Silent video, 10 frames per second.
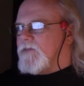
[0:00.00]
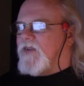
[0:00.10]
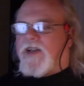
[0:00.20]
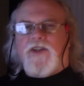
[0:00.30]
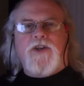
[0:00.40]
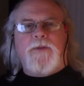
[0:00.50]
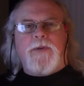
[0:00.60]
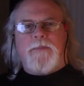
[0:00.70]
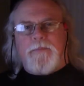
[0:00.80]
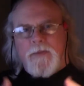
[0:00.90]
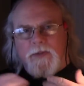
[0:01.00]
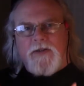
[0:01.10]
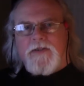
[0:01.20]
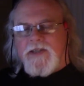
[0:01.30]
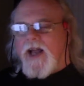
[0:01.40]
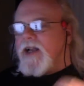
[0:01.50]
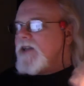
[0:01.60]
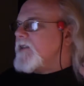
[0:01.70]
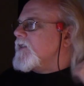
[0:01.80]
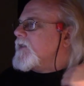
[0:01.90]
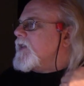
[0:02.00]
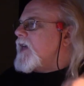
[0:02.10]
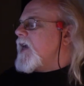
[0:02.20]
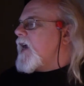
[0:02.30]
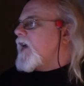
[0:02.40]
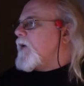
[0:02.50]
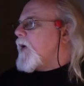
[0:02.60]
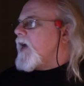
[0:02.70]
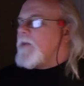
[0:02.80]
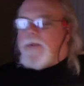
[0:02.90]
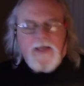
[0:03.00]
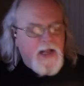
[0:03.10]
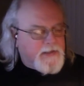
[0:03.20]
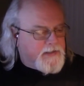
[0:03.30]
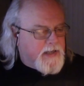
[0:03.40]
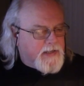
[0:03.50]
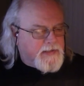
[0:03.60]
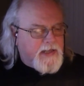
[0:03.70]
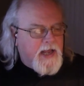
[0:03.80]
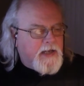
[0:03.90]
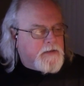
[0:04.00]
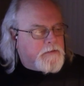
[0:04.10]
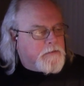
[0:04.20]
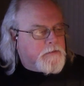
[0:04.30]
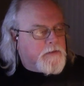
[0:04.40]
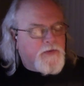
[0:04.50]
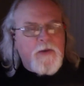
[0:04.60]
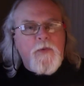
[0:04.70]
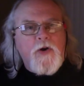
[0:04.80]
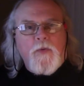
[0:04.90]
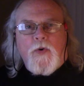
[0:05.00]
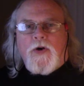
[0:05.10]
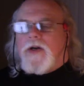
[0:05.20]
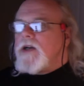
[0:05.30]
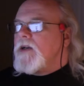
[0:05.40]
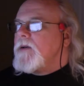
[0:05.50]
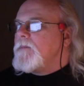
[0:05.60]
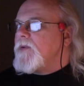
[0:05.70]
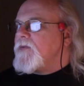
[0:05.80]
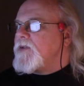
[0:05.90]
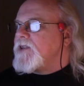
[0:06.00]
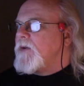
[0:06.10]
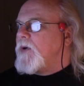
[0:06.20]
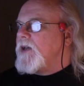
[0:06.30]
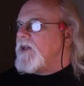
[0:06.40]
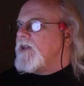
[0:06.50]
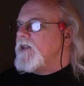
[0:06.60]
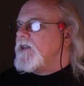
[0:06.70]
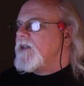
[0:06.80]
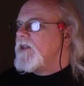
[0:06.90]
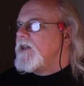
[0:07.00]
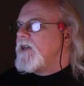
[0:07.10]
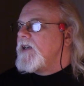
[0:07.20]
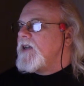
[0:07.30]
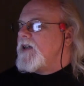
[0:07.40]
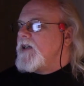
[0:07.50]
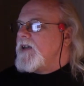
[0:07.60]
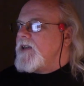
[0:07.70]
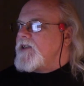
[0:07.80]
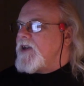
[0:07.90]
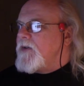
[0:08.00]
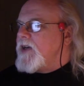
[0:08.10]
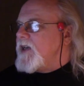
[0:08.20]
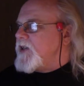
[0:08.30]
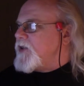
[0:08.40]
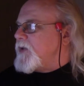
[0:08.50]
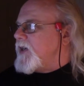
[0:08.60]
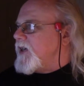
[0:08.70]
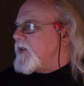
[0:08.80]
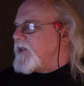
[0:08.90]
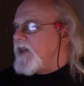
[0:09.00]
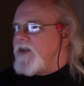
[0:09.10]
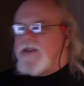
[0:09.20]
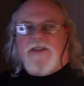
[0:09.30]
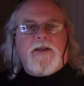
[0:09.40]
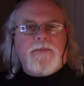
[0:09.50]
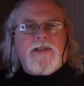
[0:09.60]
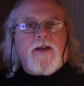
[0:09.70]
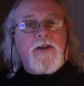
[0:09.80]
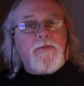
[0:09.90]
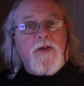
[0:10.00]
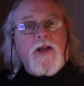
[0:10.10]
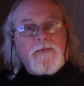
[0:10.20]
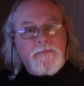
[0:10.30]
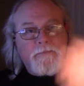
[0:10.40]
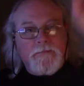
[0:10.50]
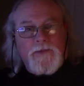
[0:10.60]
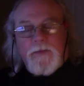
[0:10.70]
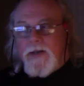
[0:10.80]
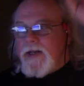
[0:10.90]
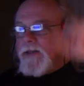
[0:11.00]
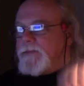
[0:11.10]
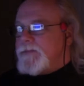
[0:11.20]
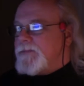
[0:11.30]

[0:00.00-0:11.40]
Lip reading: In fact, it could have been a biblical tie-in. Anyway, but that's that. So I'm going to work. But first I want to serenade you here, see how this comes down. If not, goodbye.